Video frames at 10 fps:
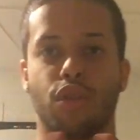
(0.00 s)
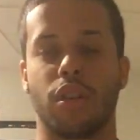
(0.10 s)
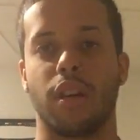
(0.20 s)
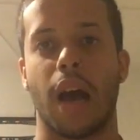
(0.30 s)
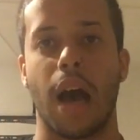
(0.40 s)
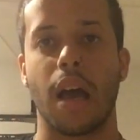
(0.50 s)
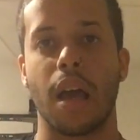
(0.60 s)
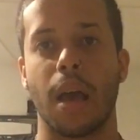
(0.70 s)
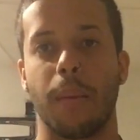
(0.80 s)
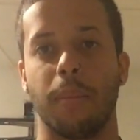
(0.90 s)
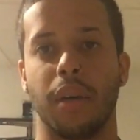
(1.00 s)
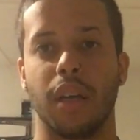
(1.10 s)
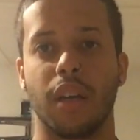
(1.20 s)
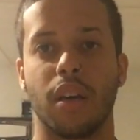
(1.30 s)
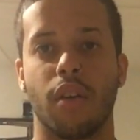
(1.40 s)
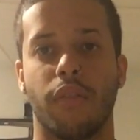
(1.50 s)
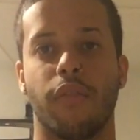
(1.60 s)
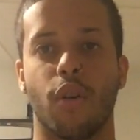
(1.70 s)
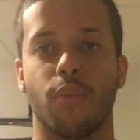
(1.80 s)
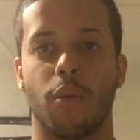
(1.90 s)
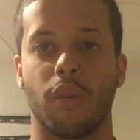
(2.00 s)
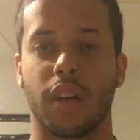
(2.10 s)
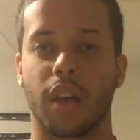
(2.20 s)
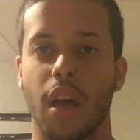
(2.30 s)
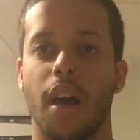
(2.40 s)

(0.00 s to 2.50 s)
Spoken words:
you should not be foam rolling.